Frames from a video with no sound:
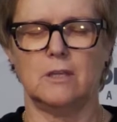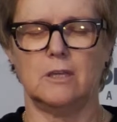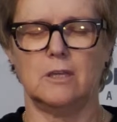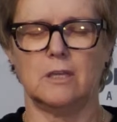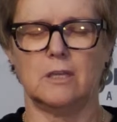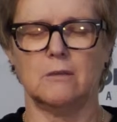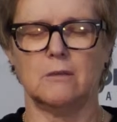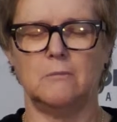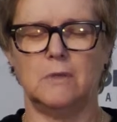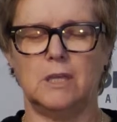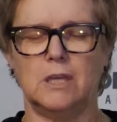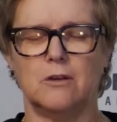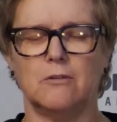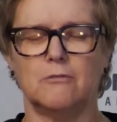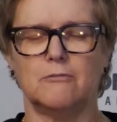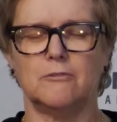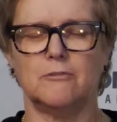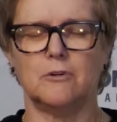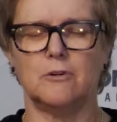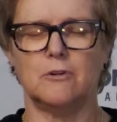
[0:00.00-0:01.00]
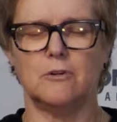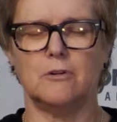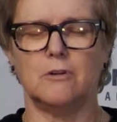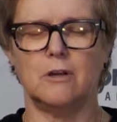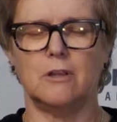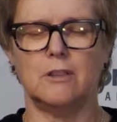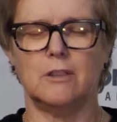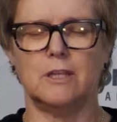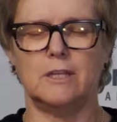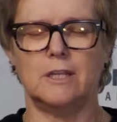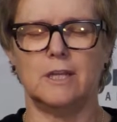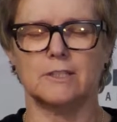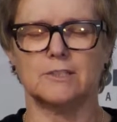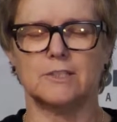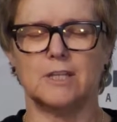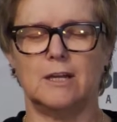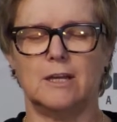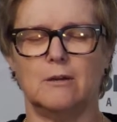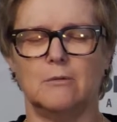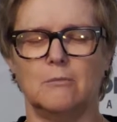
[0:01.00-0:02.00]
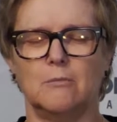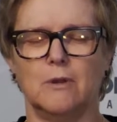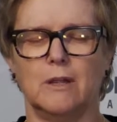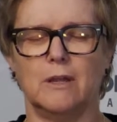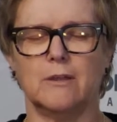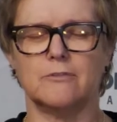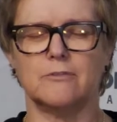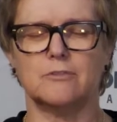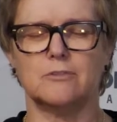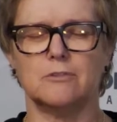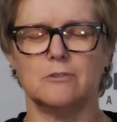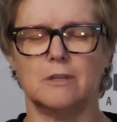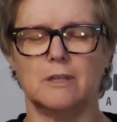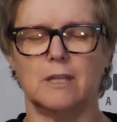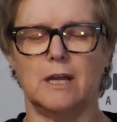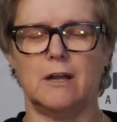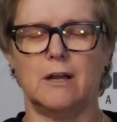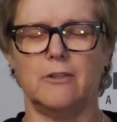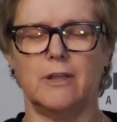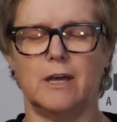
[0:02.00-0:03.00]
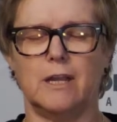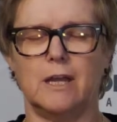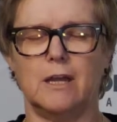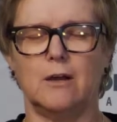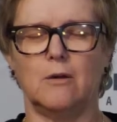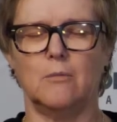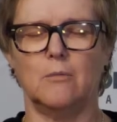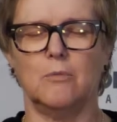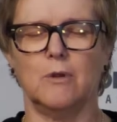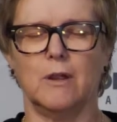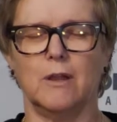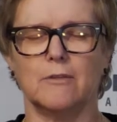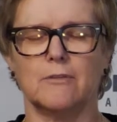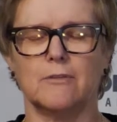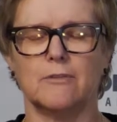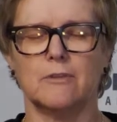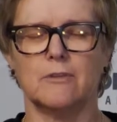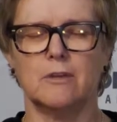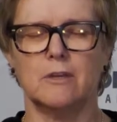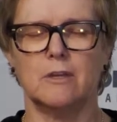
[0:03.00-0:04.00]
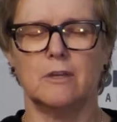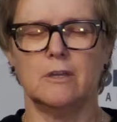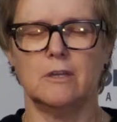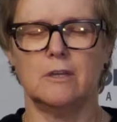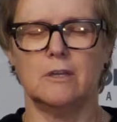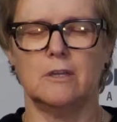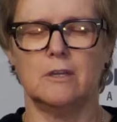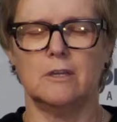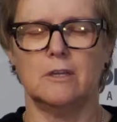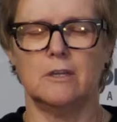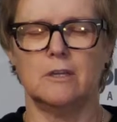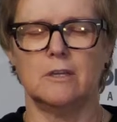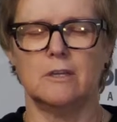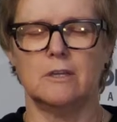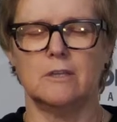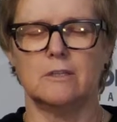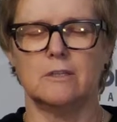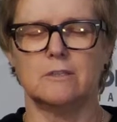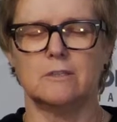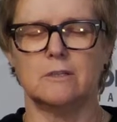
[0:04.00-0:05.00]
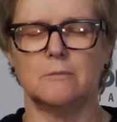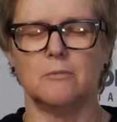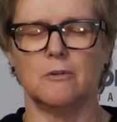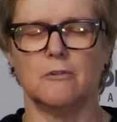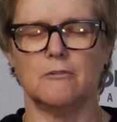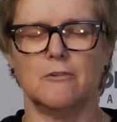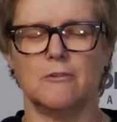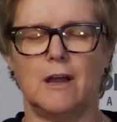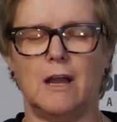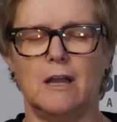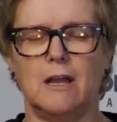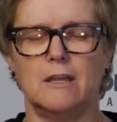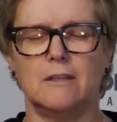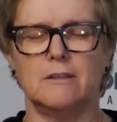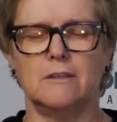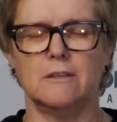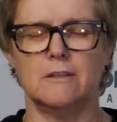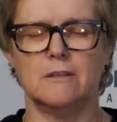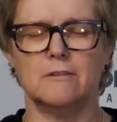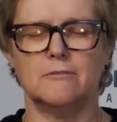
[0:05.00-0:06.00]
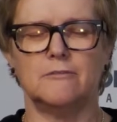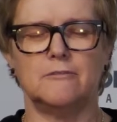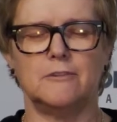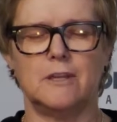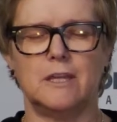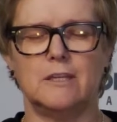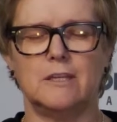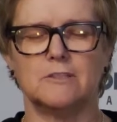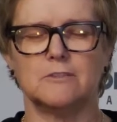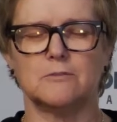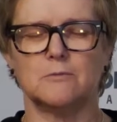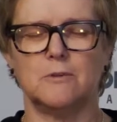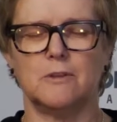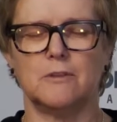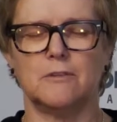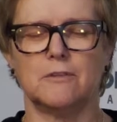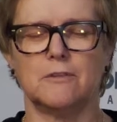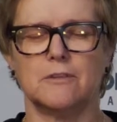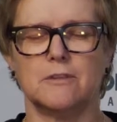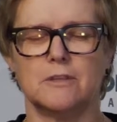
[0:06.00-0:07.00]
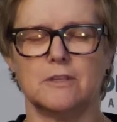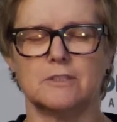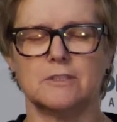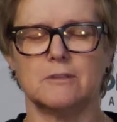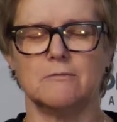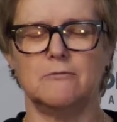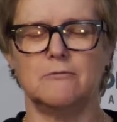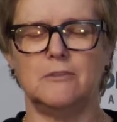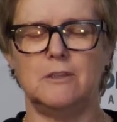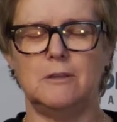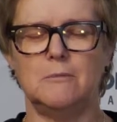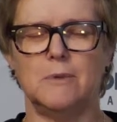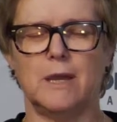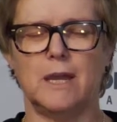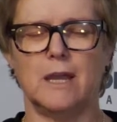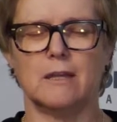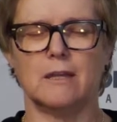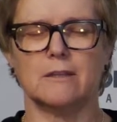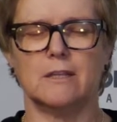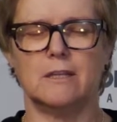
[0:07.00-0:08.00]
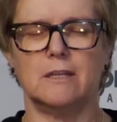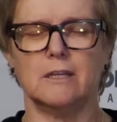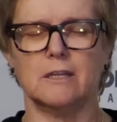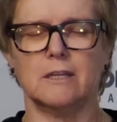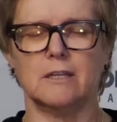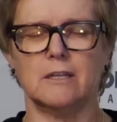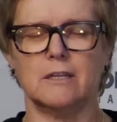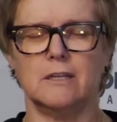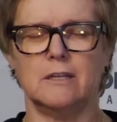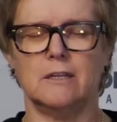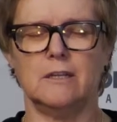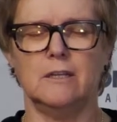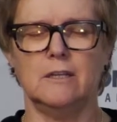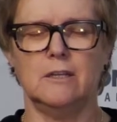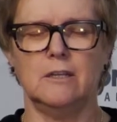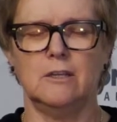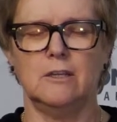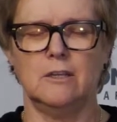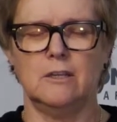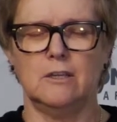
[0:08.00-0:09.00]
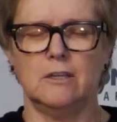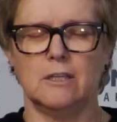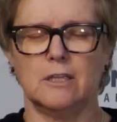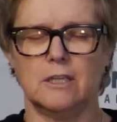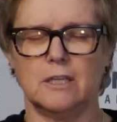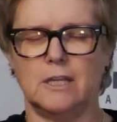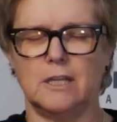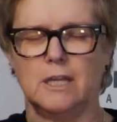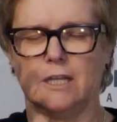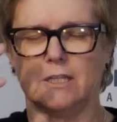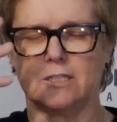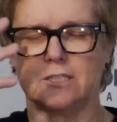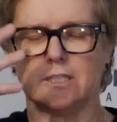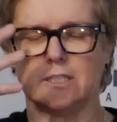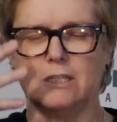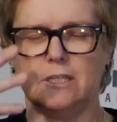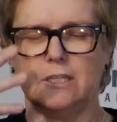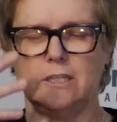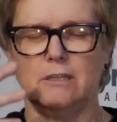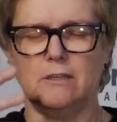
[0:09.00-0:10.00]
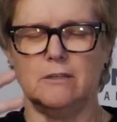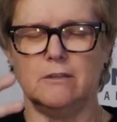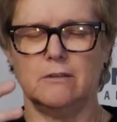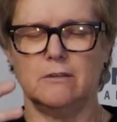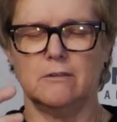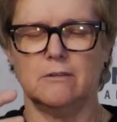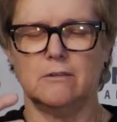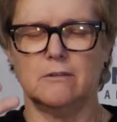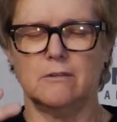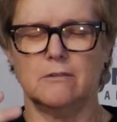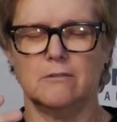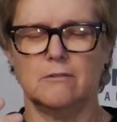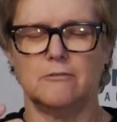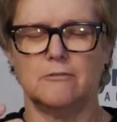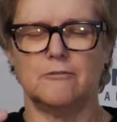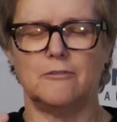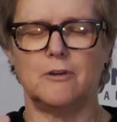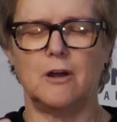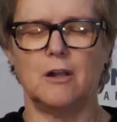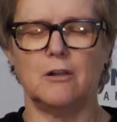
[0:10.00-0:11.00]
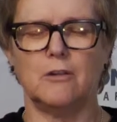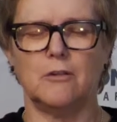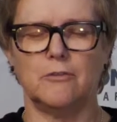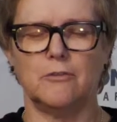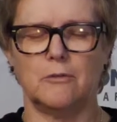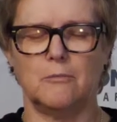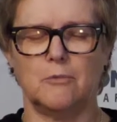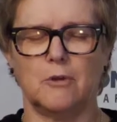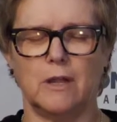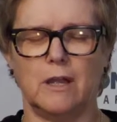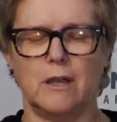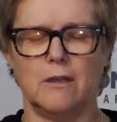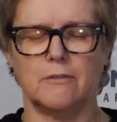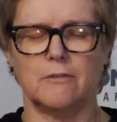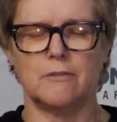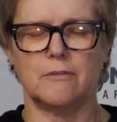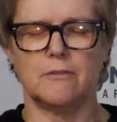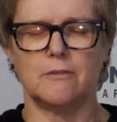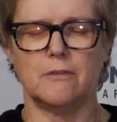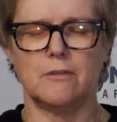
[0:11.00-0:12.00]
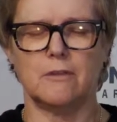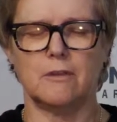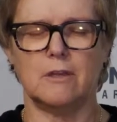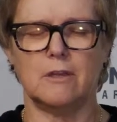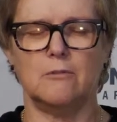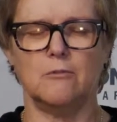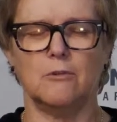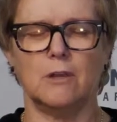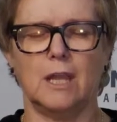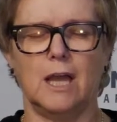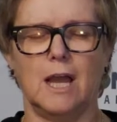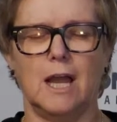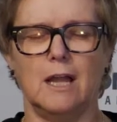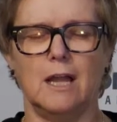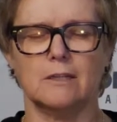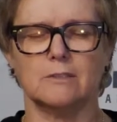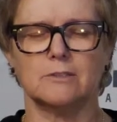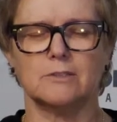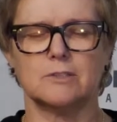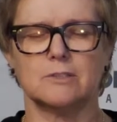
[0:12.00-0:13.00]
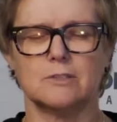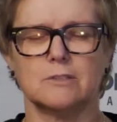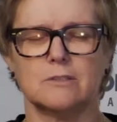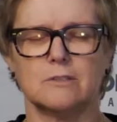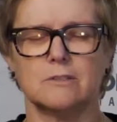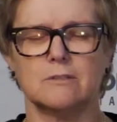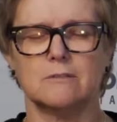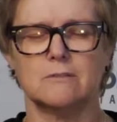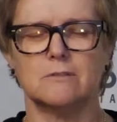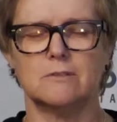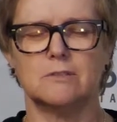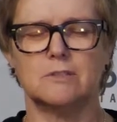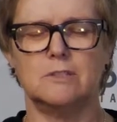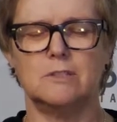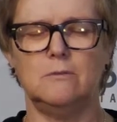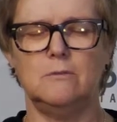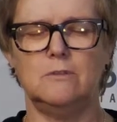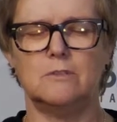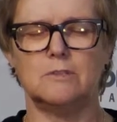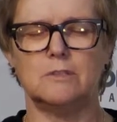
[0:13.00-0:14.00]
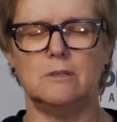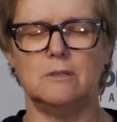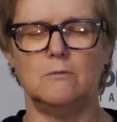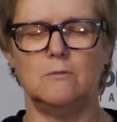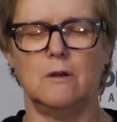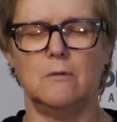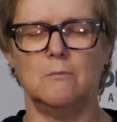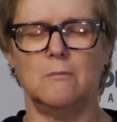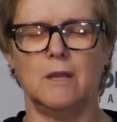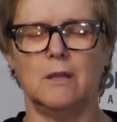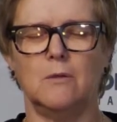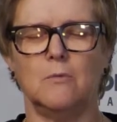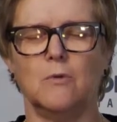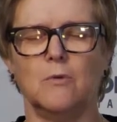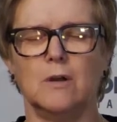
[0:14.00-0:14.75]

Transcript: It can be helpful on the next out-breath to allow that out-breath to provide the face with some feedback that it can actually follow the breath and relax. See what might